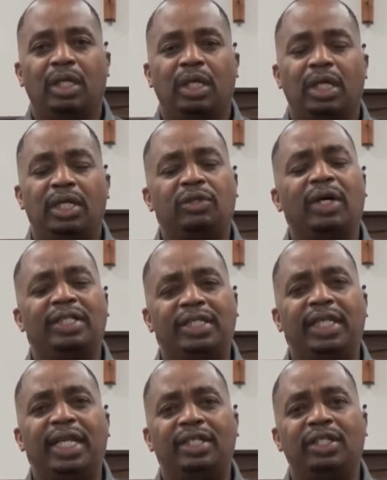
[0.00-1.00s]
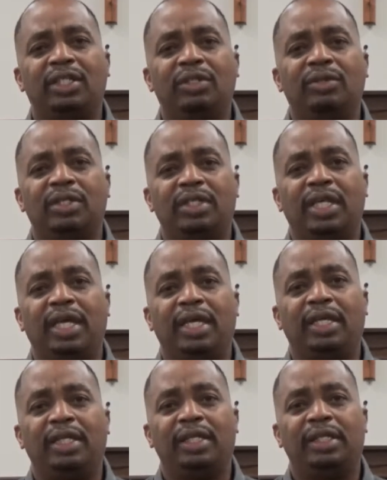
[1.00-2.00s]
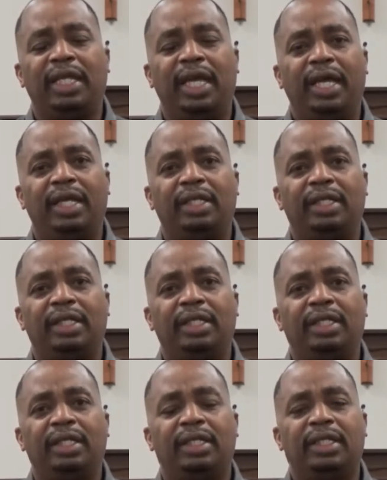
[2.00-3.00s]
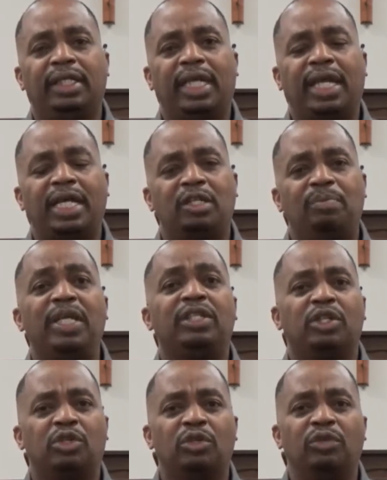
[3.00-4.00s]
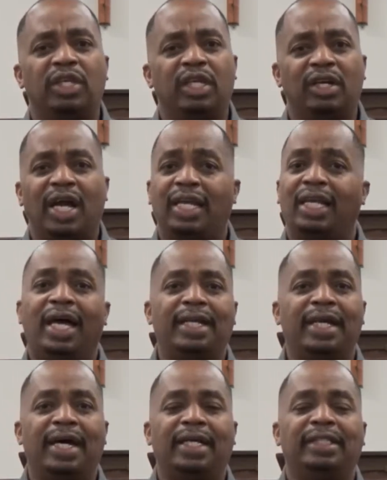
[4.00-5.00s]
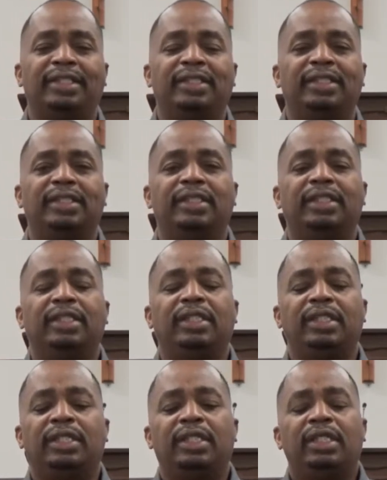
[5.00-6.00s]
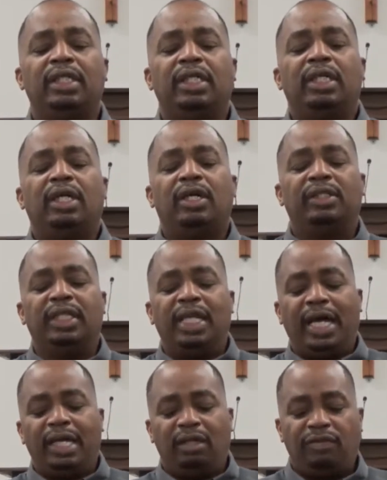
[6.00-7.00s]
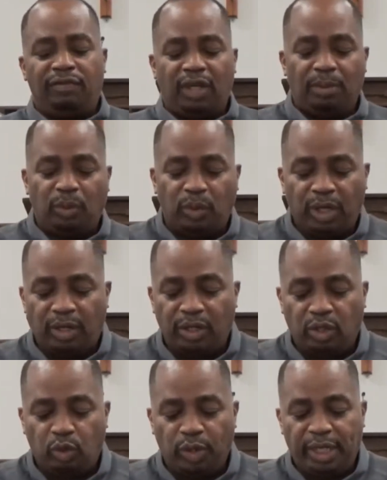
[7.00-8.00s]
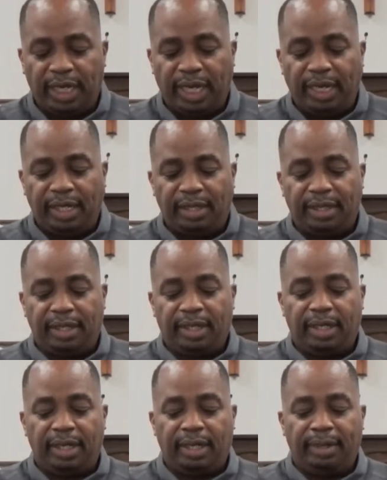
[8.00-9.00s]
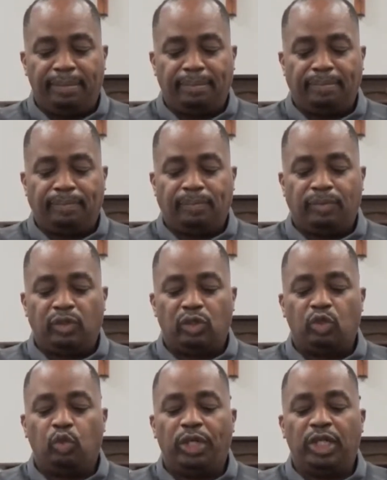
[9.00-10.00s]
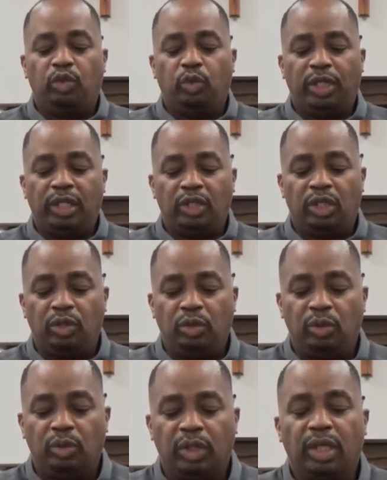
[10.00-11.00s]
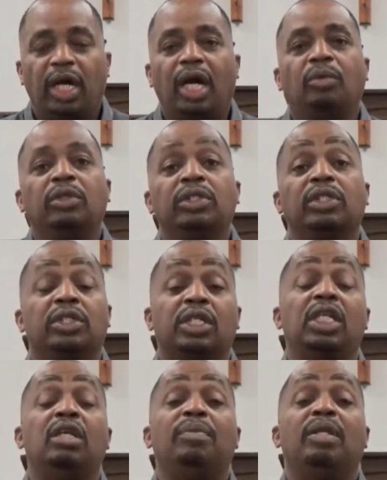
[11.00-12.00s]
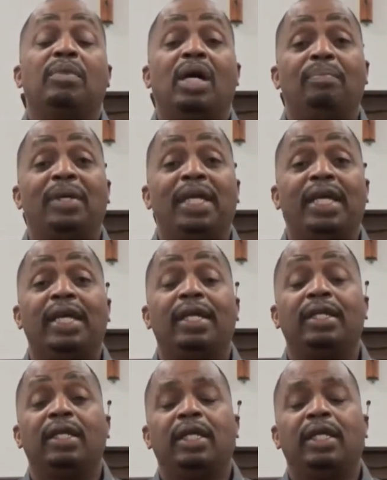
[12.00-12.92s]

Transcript: And so I say that to you to say that that I speak the truth here, I lie not. On the night of February 28th, um, 2022, I was asleep in my bed.